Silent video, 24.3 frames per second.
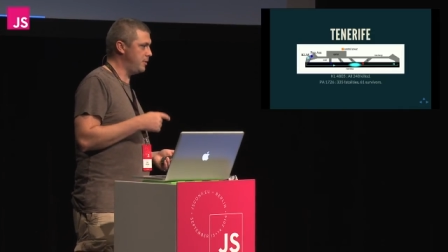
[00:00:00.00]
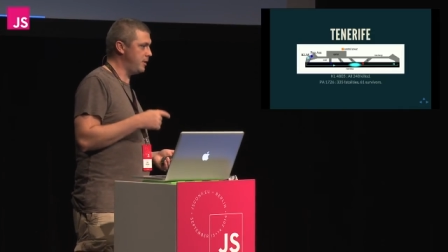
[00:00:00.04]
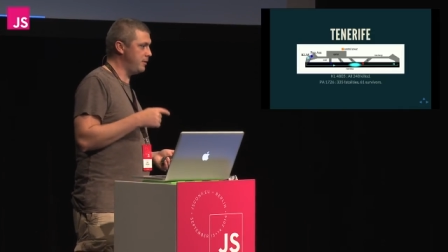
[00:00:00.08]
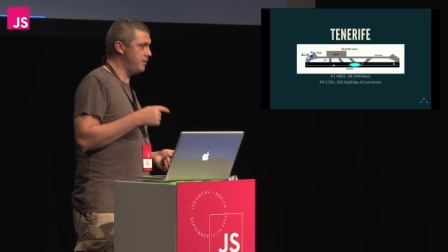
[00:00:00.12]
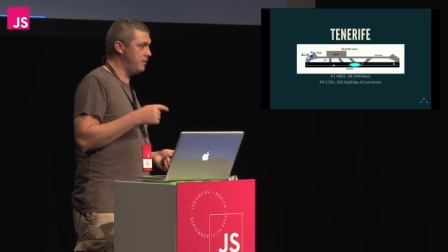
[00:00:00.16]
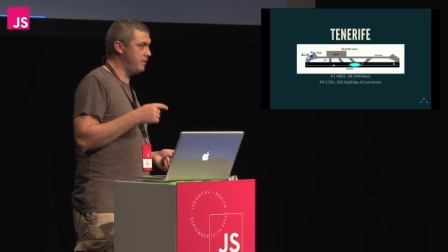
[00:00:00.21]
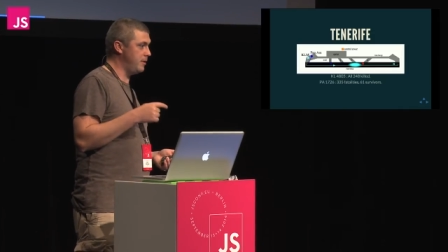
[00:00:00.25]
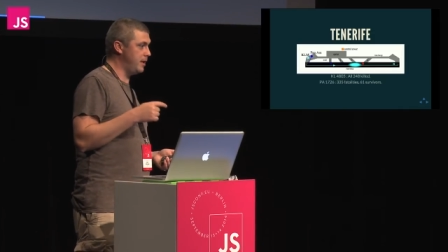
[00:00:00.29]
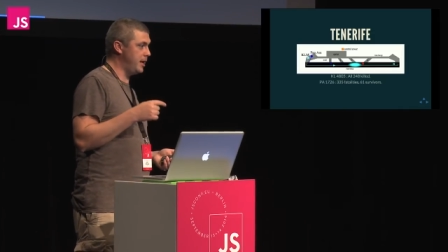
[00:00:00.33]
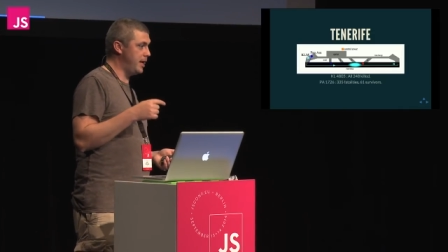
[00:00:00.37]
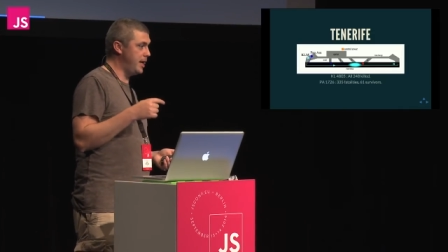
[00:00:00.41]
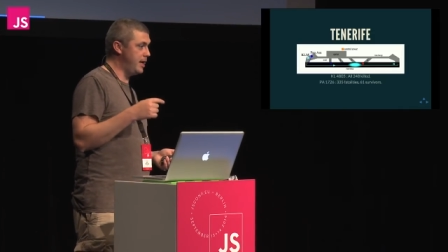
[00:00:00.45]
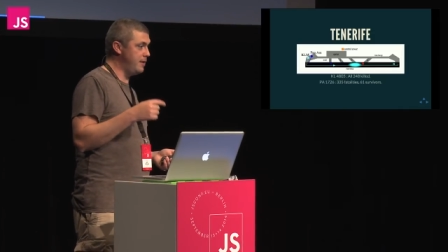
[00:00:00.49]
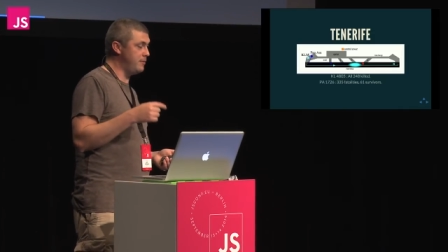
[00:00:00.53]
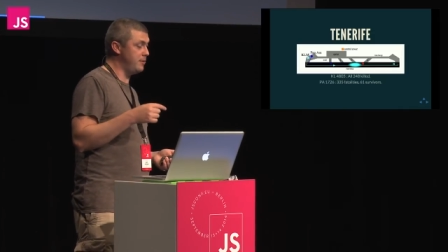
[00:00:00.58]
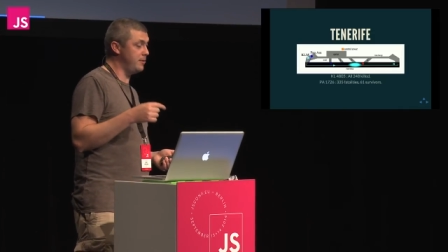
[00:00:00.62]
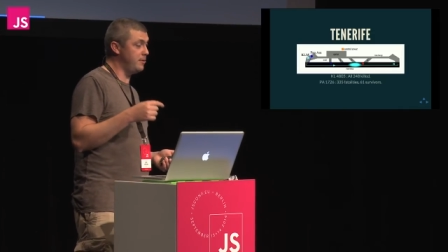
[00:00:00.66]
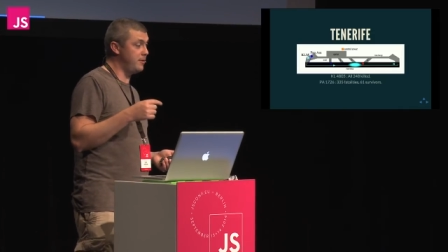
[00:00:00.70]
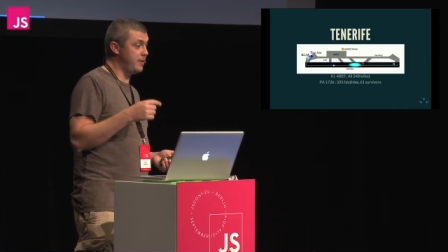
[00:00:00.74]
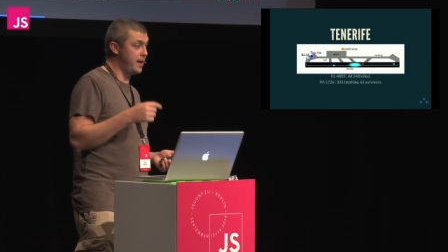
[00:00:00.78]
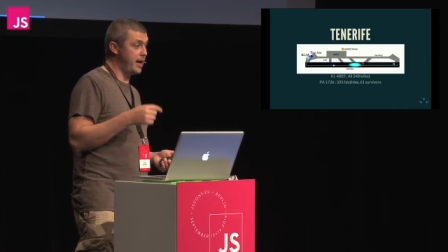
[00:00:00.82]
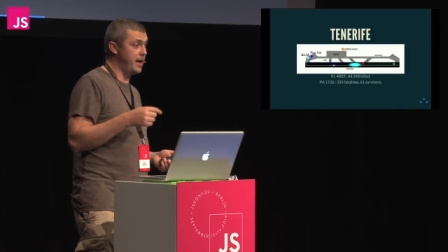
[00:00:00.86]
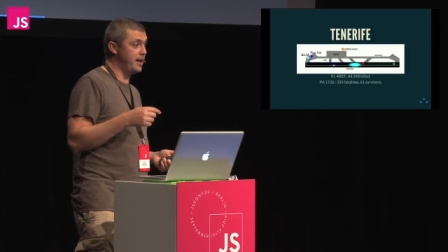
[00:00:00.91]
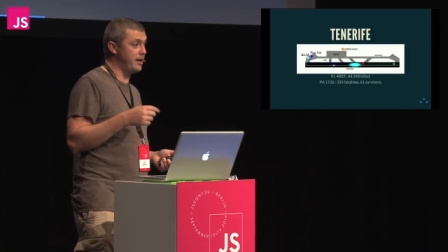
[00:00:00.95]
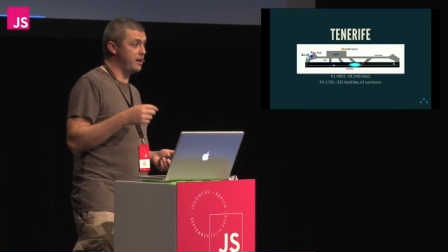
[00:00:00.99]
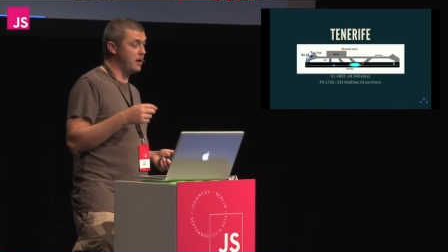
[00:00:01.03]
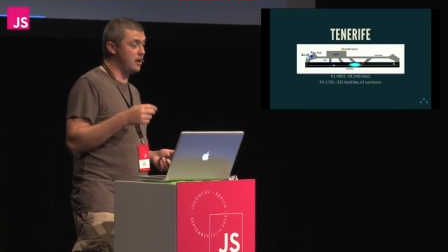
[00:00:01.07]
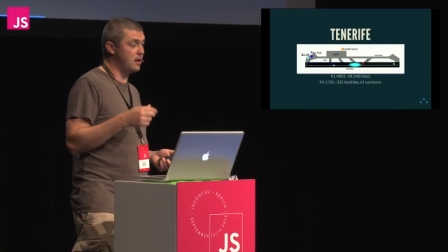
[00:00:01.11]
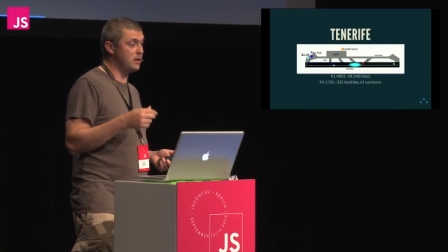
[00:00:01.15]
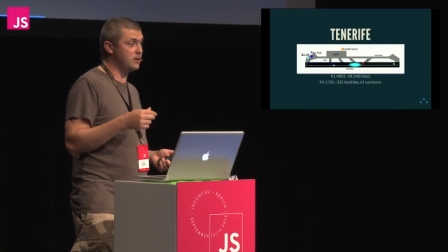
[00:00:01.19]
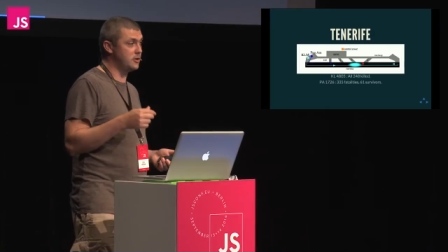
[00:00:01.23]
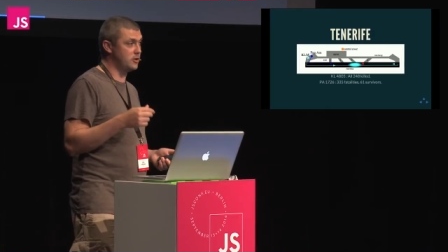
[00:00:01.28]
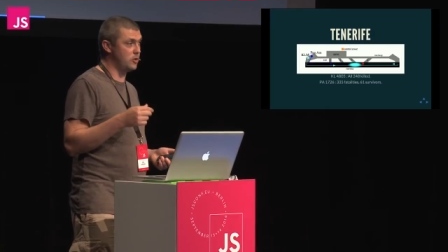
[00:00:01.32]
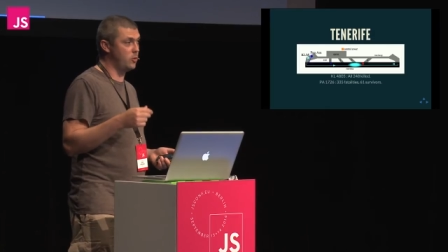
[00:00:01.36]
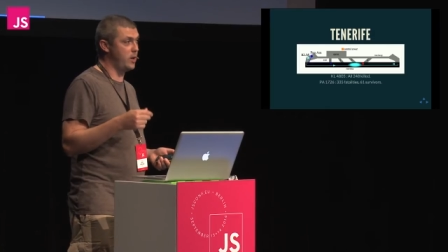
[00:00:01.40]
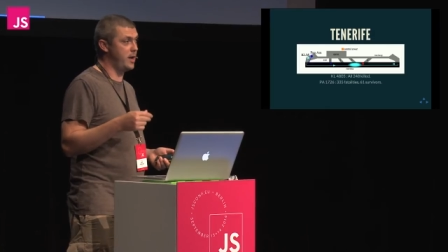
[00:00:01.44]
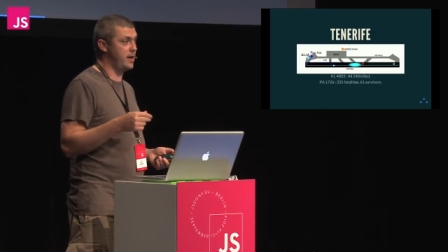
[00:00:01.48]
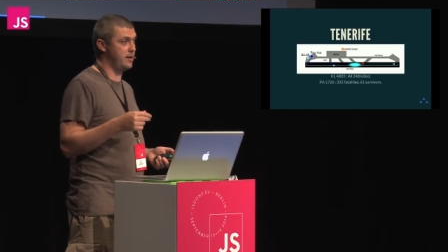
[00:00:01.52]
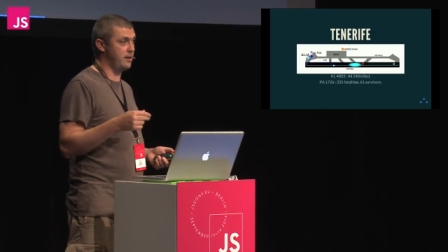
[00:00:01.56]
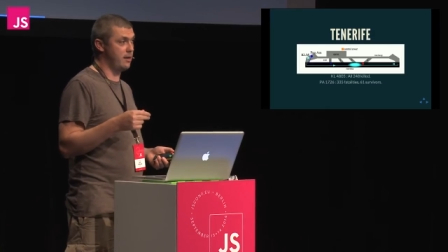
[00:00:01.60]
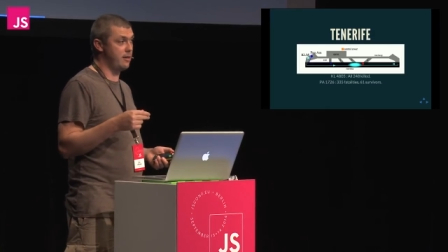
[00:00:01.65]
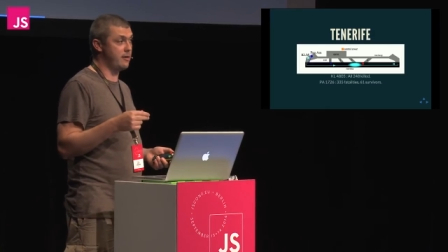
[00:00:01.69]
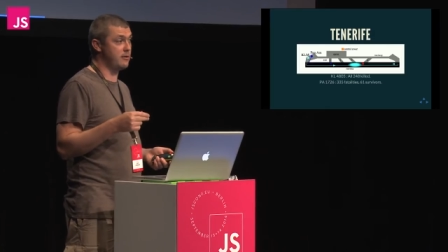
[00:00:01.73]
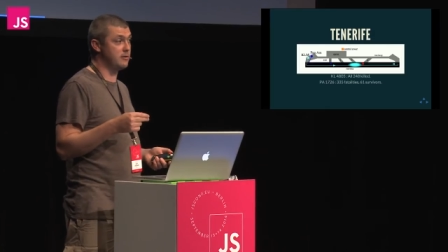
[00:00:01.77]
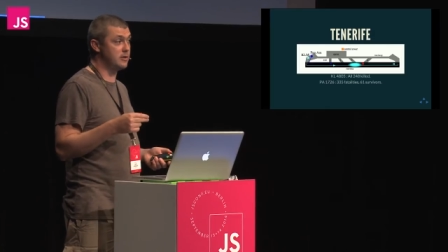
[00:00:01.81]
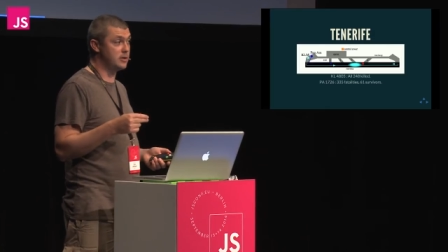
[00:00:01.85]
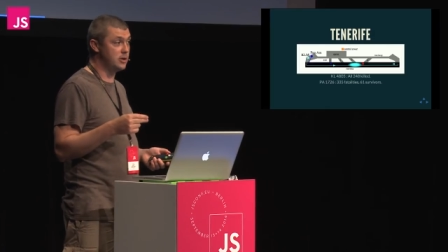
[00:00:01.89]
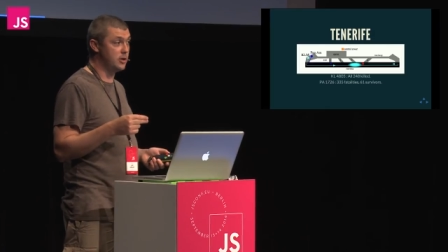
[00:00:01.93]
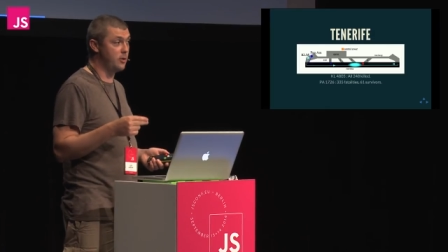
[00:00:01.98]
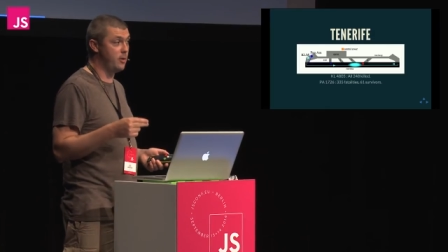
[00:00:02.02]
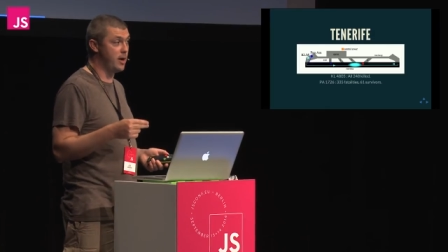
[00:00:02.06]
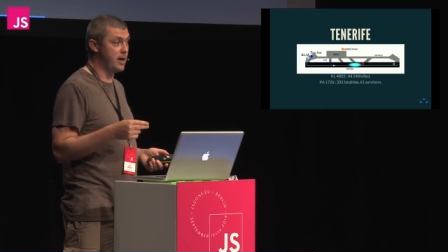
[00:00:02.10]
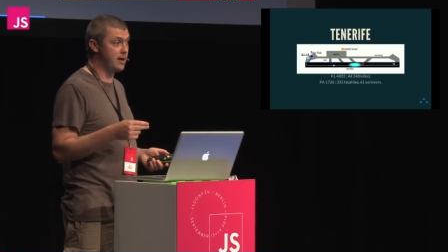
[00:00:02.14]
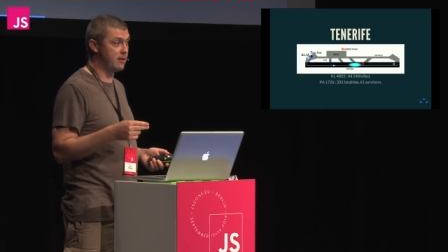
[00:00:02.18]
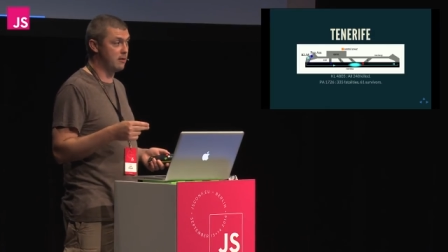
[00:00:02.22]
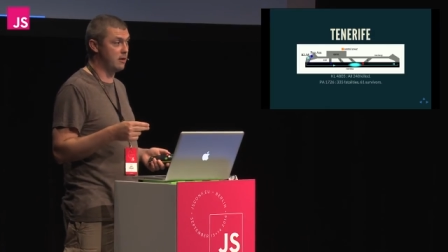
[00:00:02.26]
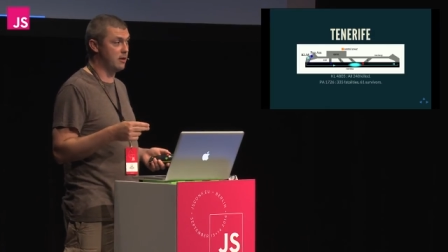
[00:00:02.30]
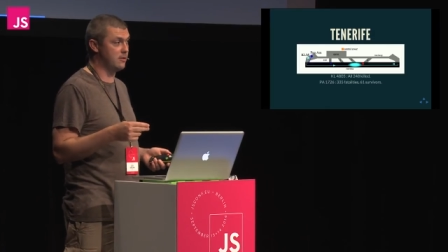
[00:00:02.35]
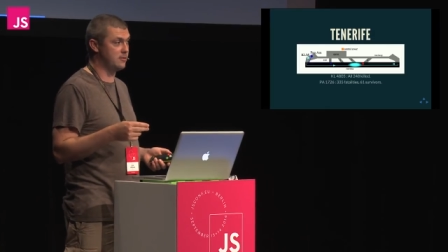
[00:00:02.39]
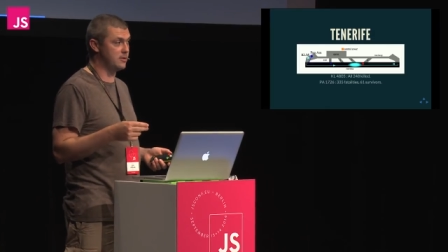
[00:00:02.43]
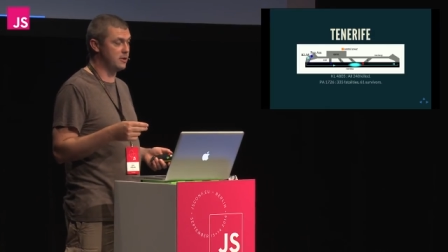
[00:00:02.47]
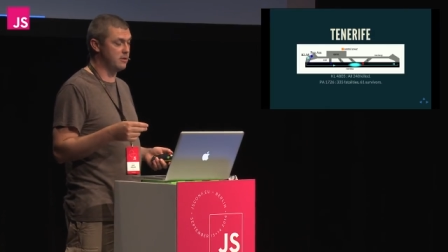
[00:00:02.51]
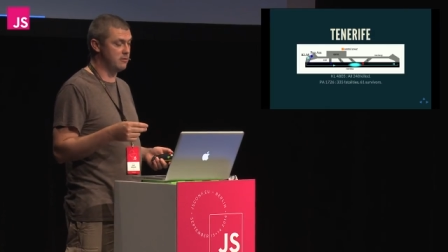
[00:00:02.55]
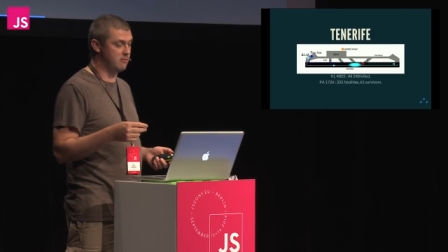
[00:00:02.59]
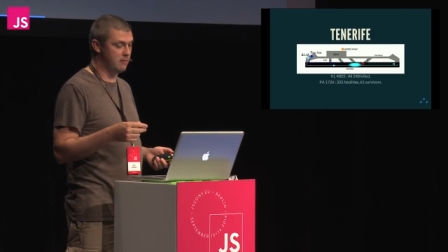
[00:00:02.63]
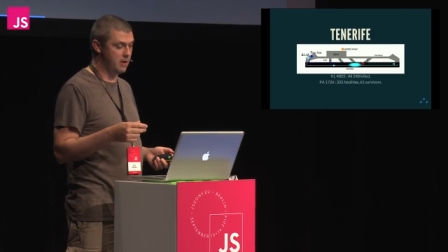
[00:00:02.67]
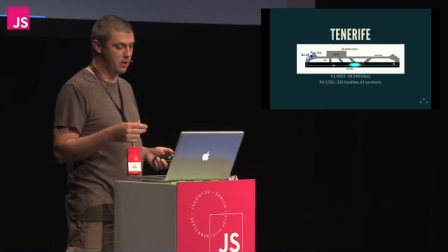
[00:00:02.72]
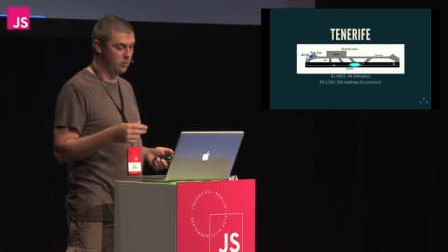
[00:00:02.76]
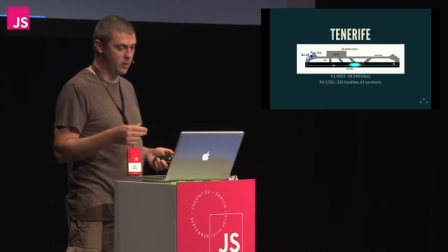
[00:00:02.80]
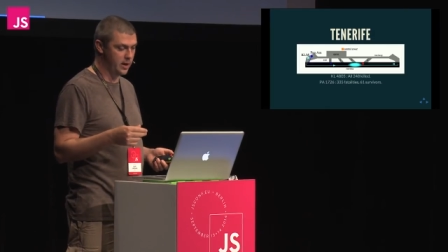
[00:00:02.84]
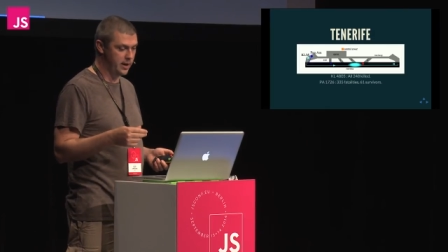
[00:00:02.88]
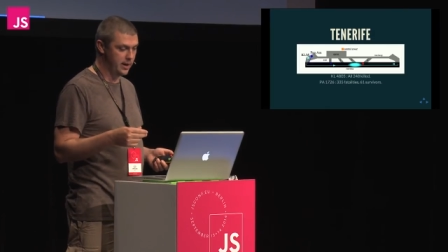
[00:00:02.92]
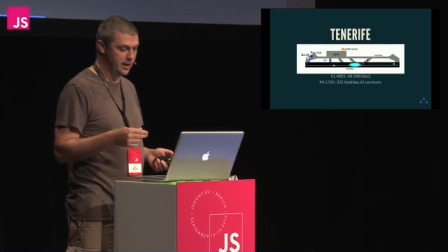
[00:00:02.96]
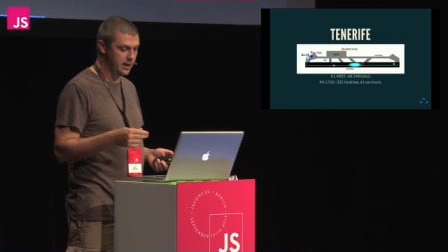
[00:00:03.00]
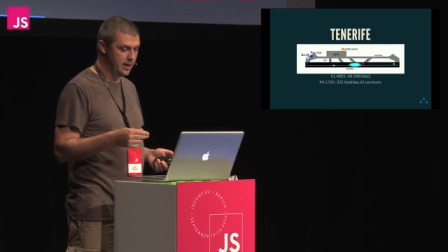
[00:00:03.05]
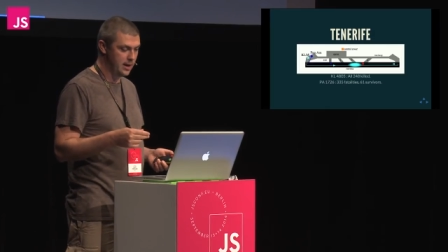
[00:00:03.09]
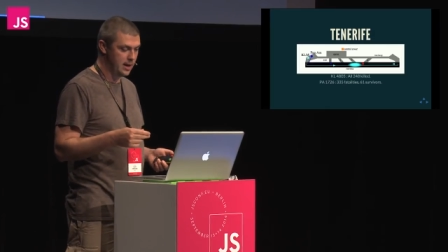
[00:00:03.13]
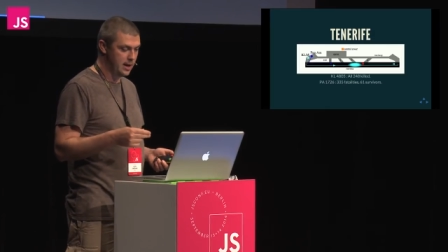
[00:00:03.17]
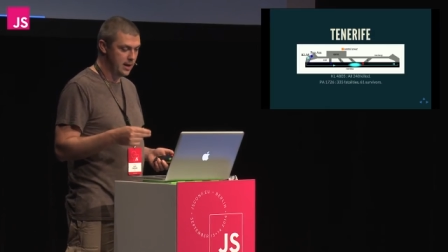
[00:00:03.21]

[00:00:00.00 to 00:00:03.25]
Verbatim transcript: but even they aren't aware that there are two aircraft on the runway,